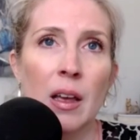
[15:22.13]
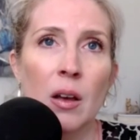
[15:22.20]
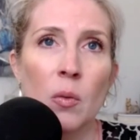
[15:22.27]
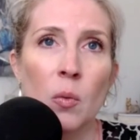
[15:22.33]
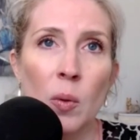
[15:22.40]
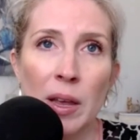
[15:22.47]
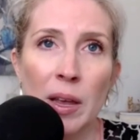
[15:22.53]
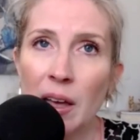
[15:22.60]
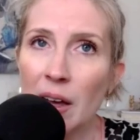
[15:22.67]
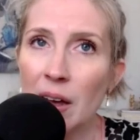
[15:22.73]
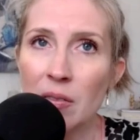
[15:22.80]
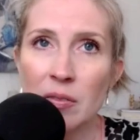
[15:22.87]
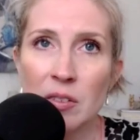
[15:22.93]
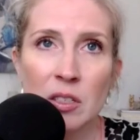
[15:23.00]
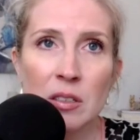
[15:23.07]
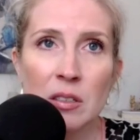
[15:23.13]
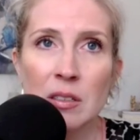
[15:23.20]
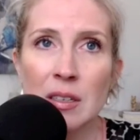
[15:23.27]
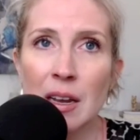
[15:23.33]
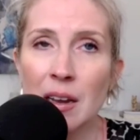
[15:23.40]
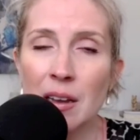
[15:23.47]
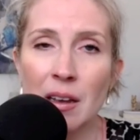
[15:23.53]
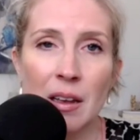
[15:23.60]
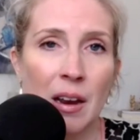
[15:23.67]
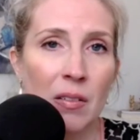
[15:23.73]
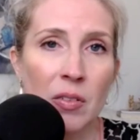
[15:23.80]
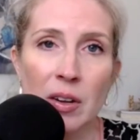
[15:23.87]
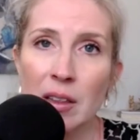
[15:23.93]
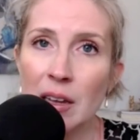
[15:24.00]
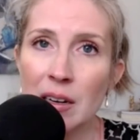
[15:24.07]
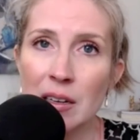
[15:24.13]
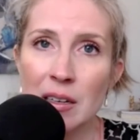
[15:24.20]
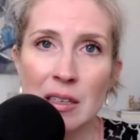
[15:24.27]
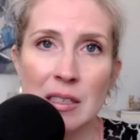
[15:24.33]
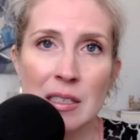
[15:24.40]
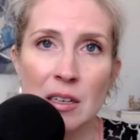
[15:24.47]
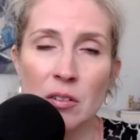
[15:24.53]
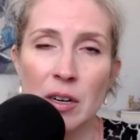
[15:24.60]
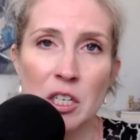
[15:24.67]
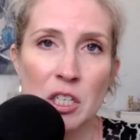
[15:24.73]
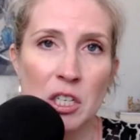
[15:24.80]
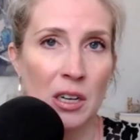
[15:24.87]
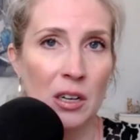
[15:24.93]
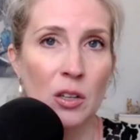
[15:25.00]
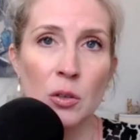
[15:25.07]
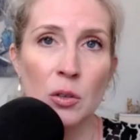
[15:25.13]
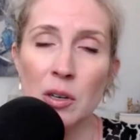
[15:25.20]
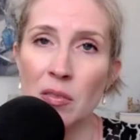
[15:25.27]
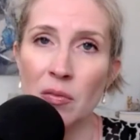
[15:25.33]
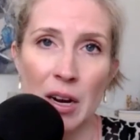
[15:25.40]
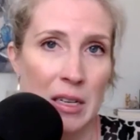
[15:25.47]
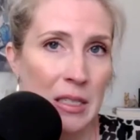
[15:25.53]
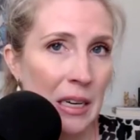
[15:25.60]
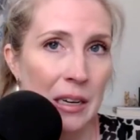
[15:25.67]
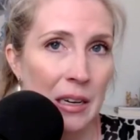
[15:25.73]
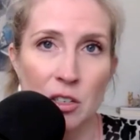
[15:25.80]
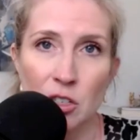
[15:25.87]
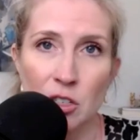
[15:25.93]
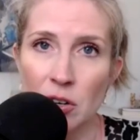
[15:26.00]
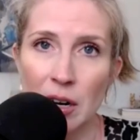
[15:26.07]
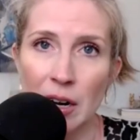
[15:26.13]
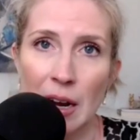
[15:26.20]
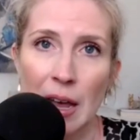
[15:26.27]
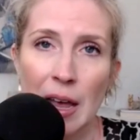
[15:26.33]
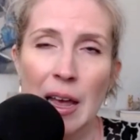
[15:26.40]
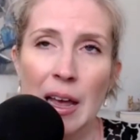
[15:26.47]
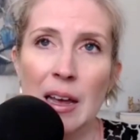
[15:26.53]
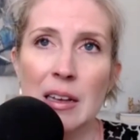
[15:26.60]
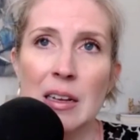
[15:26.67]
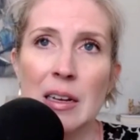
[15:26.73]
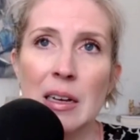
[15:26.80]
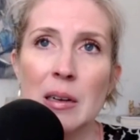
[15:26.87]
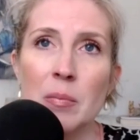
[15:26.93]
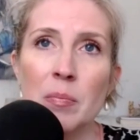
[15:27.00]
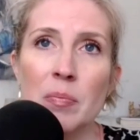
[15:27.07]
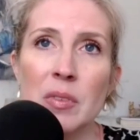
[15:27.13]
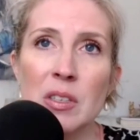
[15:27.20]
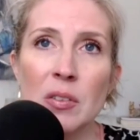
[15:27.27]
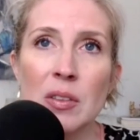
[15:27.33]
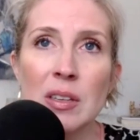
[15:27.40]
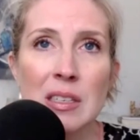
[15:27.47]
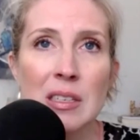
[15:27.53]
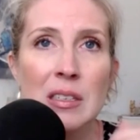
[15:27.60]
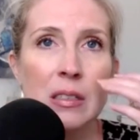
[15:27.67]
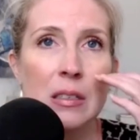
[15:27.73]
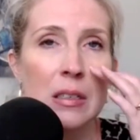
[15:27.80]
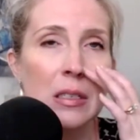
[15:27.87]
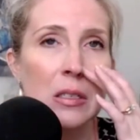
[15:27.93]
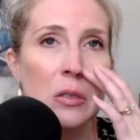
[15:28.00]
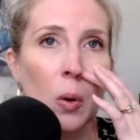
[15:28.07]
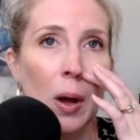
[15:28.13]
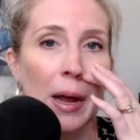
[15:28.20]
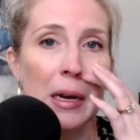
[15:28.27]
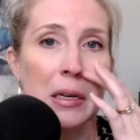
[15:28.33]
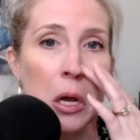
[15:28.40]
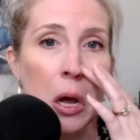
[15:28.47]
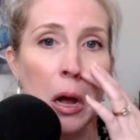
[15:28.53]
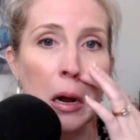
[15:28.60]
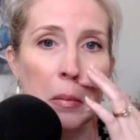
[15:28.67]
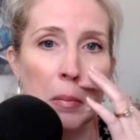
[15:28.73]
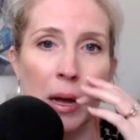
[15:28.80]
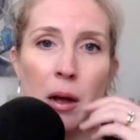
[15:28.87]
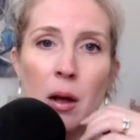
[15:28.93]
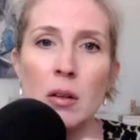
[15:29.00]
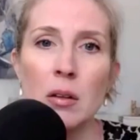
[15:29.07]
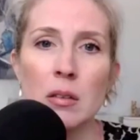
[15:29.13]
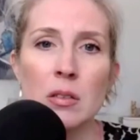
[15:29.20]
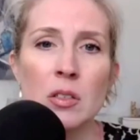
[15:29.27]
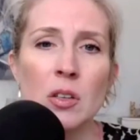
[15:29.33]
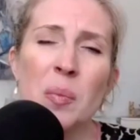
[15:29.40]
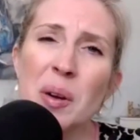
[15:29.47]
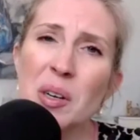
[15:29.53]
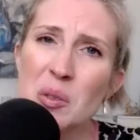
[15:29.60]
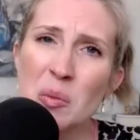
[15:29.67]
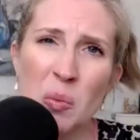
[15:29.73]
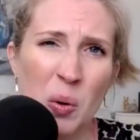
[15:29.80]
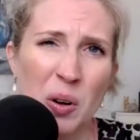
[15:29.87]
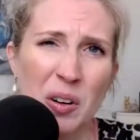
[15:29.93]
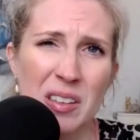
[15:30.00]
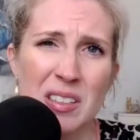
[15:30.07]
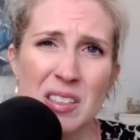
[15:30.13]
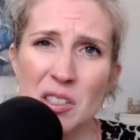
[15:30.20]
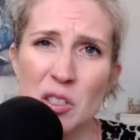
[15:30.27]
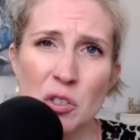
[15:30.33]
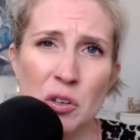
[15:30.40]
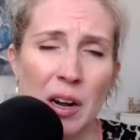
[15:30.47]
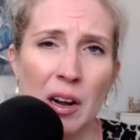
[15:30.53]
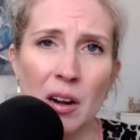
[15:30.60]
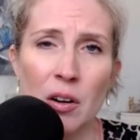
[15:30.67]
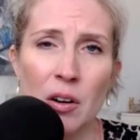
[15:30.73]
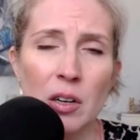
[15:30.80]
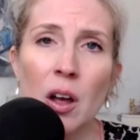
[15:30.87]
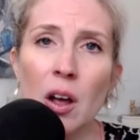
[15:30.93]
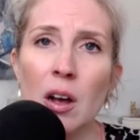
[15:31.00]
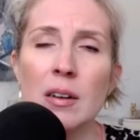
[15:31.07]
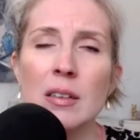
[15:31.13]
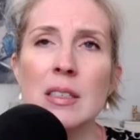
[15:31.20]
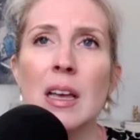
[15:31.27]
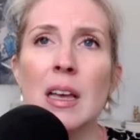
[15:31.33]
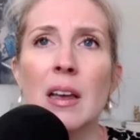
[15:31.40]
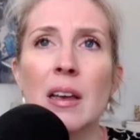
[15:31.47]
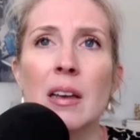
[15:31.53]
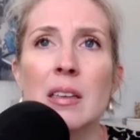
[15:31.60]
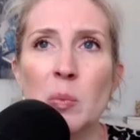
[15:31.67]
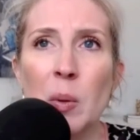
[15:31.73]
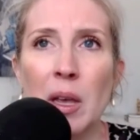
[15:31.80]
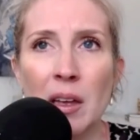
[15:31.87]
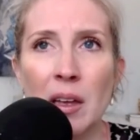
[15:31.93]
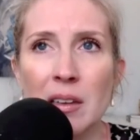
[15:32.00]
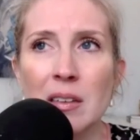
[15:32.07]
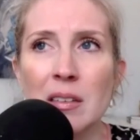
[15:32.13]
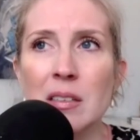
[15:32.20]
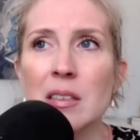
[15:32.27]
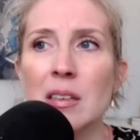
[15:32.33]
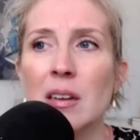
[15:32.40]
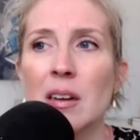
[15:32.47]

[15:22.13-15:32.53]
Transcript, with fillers: we have to take everything into consideration, including vaccine injury. So this is why I talk about so much more than just training our dogs, is because